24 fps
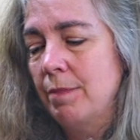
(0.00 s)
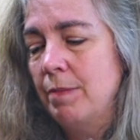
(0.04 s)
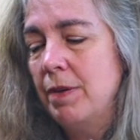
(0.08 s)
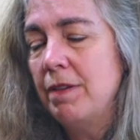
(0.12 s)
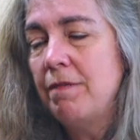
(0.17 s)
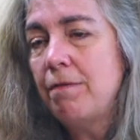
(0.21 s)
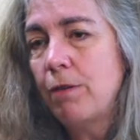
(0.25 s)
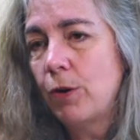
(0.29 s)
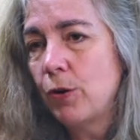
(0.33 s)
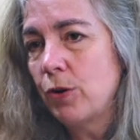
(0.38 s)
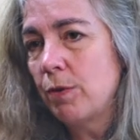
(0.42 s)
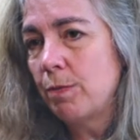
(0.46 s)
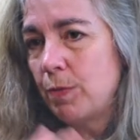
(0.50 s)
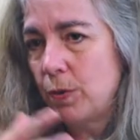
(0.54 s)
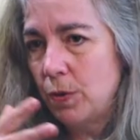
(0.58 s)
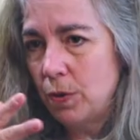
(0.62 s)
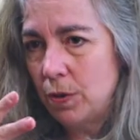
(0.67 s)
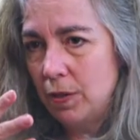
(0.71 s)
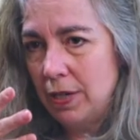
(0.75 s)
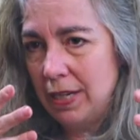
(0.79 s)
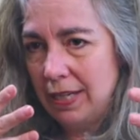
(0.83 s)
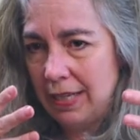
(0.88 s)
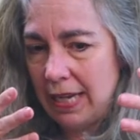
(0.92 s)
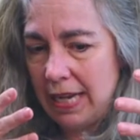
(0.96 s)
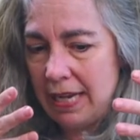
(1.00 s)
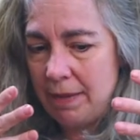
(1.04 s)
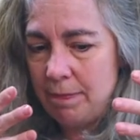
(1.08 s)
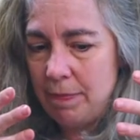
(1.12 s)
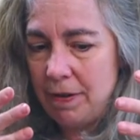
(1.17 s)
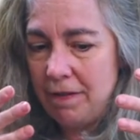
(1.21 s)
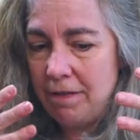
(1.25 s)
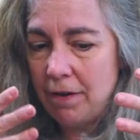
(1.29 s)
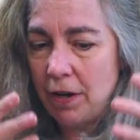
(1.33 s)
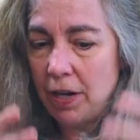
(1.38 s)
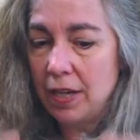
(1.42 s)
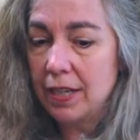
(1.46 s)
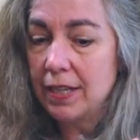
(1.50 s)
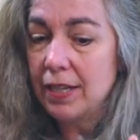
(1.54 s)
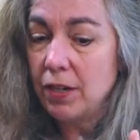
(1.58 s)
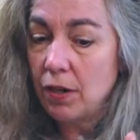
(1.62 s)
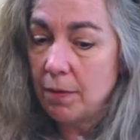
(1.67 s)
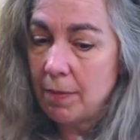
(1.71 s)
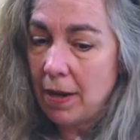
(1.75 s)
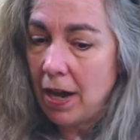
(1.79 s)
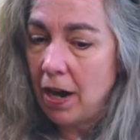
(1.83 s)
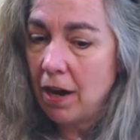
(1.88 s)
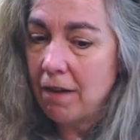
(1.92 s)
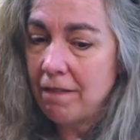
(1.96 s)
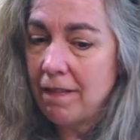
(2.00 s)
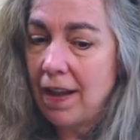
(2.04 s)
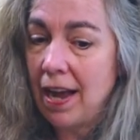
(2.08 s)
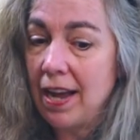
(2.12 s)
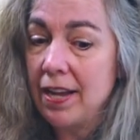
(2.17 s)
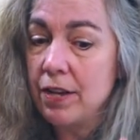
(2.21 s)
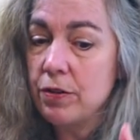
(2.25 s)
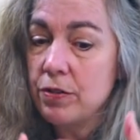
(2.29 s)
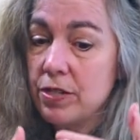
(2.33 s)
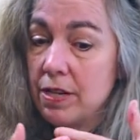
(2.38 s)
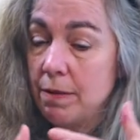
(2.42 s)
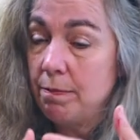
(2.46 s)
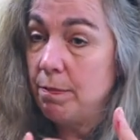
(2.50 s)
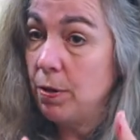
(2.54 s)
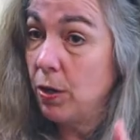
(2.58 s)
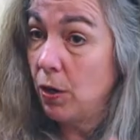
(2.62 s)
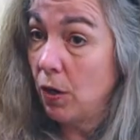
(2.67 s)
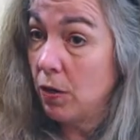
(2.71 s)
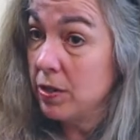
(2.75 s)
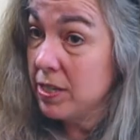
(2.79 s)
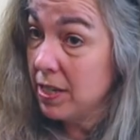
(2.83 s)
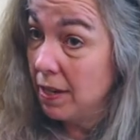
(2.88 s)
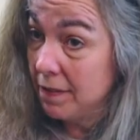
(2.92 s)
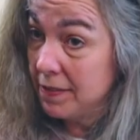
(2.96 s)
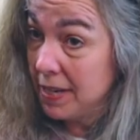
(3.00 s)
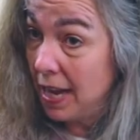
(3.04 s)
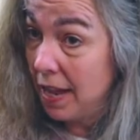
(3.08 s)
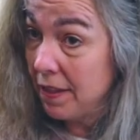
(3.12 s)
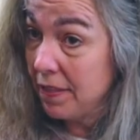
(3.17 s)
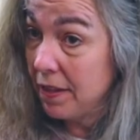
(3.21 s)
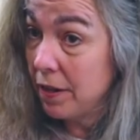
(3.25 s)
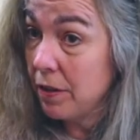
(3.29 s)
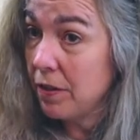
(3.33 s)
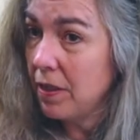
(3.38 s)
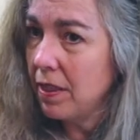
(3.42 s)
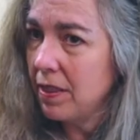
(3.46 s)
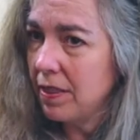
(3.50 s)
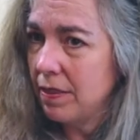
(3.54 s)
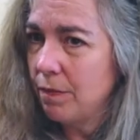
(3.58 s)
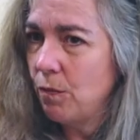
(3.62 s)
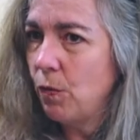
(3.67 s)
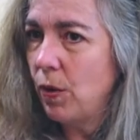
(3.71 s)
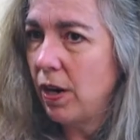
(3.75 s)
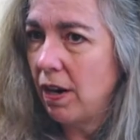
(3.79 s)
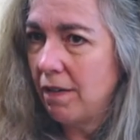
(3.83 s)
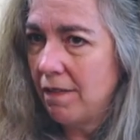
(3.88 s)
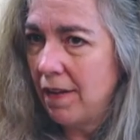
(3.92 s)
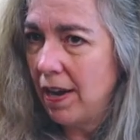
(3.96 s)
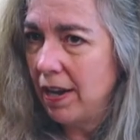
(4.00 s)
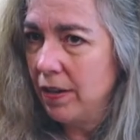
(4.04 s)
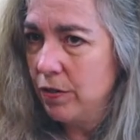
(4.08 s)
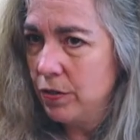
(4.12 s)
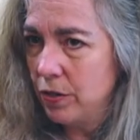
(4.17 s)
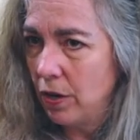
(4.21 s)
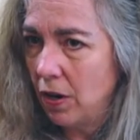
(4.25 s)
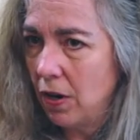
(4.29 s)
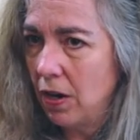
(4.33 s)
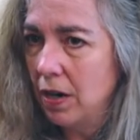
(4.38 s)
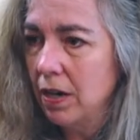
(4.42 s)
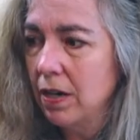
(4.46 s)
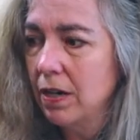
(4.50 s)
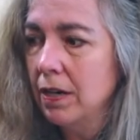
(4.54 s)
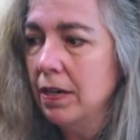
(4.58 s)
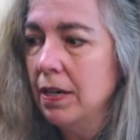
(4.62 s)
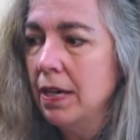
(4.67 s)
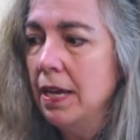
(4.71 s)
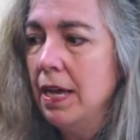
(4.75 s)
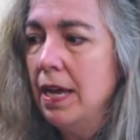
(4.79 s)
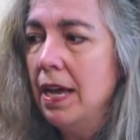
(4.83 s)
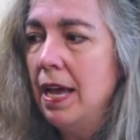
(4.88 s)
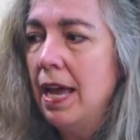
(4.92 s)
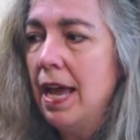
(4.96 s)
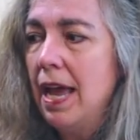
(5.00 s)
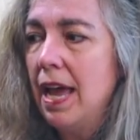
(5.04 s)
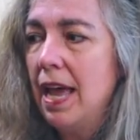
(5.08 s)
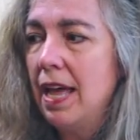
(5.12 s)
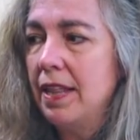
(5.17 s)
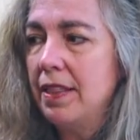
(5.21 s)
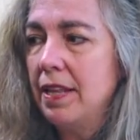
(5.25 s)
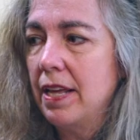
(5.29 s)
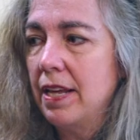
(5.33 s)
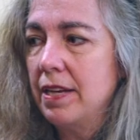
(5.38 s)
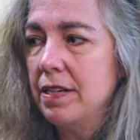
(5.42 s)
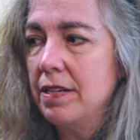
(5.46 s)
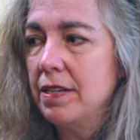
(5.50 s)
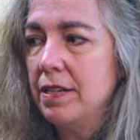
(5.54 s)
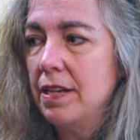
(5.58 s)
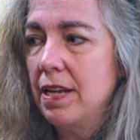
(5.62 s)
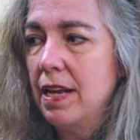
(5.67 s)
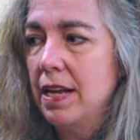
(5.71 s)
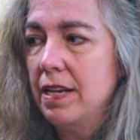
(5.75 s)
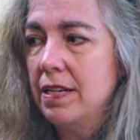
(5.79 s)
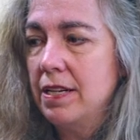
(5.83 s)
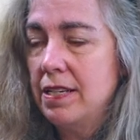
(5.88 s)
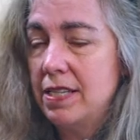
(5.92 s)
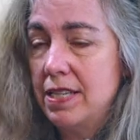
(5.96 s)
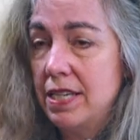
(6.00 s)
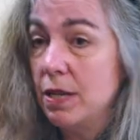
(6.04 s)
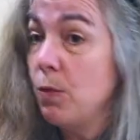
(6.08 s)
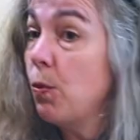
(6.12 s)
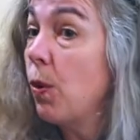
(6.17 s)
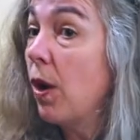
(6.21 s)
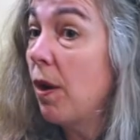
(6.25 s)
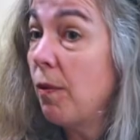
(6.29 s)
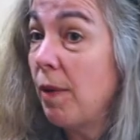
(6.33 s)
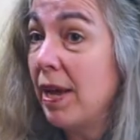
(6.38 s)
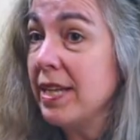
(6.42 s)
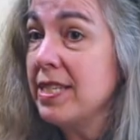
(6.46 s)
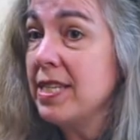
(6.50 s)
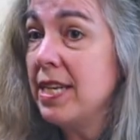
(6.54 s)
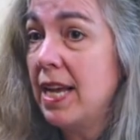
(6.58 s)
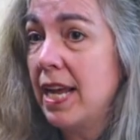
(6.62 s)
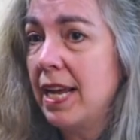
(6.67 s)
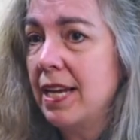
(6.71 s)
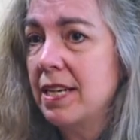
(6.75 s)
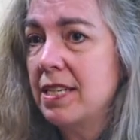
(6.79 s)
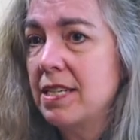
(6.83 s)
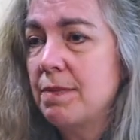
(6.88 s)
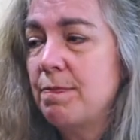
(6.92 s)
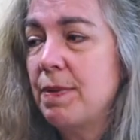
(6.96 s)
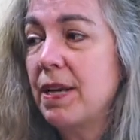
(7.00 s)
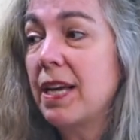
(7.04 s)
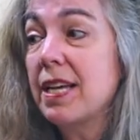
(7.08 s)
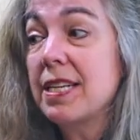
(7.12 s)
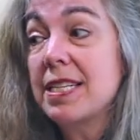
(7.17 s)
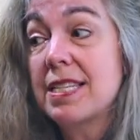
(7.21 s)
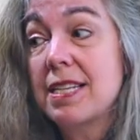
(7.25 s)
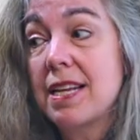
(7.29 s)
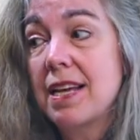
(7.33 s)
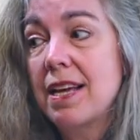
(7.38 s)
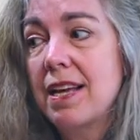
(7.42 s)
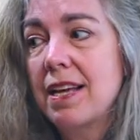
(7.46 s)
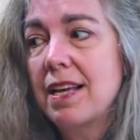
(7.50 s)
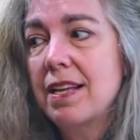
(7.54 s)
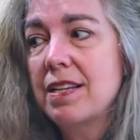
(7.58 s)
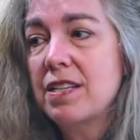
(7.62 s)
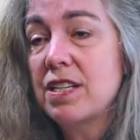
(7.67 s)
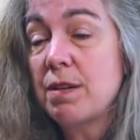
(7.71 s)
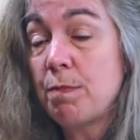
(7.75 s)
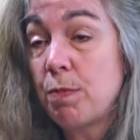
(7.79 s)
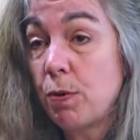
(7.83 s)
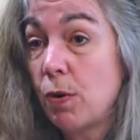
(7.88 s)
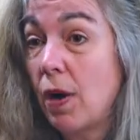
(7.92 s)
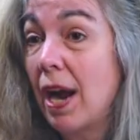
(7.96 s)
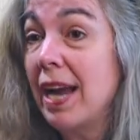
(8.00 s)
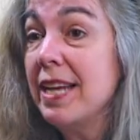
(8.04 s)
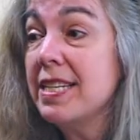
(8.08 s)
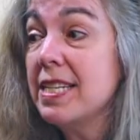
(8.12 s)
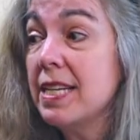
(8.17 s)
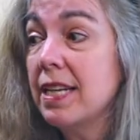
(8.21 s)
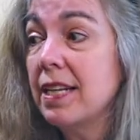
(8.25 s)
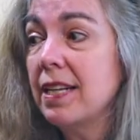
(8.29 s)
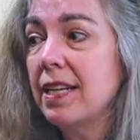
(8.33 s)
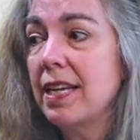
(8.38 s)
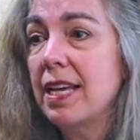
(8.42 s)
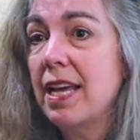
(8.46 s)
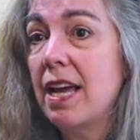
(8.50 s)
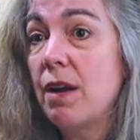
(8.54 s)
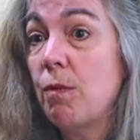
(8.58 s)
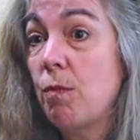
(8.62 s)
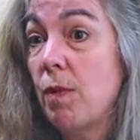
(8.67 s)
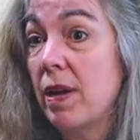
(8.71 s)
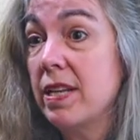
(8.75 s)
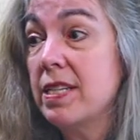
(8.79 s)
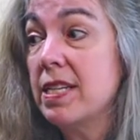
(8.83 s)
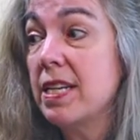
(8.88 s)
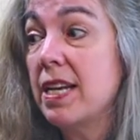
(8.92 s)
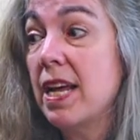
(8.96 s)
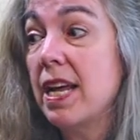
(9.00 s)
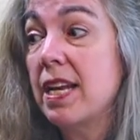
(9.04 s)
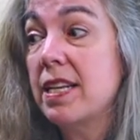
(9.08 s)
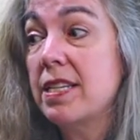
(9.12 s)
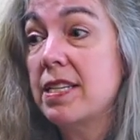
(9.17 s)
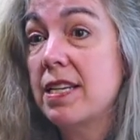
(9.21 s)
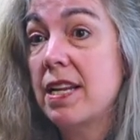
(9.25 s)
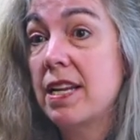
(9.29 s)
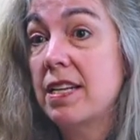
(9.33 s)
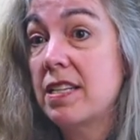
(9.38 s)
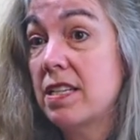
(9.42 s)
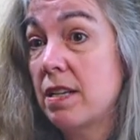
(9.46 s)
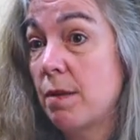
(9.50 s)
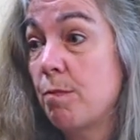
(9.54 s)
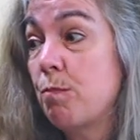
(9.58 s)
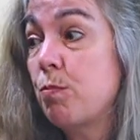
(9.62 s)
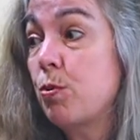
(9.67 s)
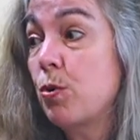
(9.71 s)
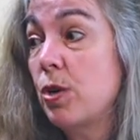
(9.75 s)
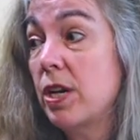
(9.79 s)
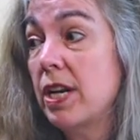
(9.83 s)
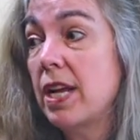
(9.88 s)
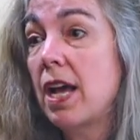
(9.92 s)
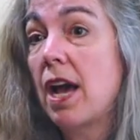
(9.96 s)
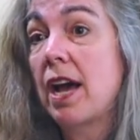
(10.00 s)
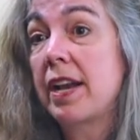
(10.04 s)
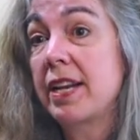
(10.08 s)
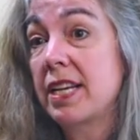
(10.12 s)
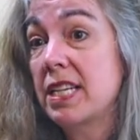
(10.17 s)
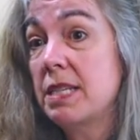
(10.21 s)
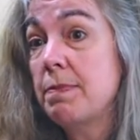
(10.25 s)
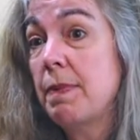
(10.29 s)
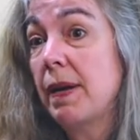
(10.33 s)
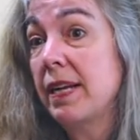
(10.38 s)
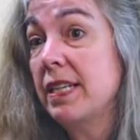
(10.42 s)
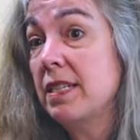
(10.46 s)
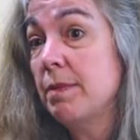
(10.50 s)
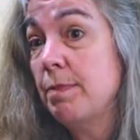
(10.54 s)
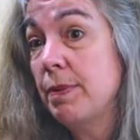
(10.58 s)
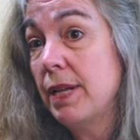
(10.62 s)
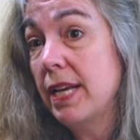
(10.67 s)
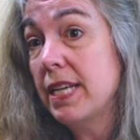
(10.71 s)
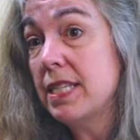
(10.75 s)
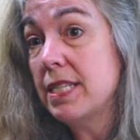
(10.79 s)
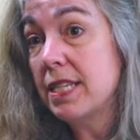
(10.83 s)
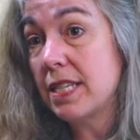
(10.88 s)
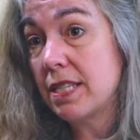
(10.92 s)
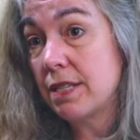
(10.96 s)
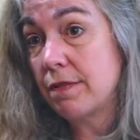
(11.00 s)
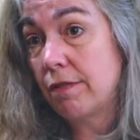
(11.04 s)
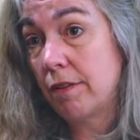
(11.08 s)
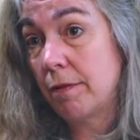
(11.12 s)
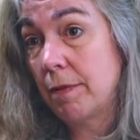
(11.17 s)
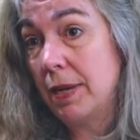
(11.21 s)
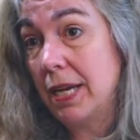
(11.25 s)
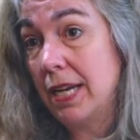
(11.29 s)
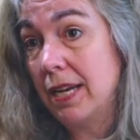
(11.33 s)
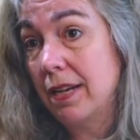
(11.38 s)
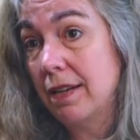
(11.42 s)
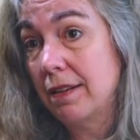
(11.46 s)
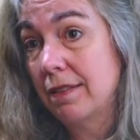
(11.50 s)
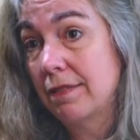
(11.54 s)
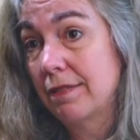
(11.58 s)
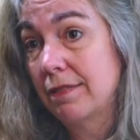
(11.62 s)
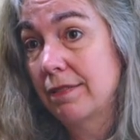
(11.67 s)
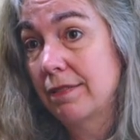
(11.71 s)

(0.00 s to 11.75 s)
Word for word: be vulnerable and like be very clear about our values and put ourselves out there that what our values are and then and to see where it resonates because surprisingly it resonates in some pretty unexpected places for me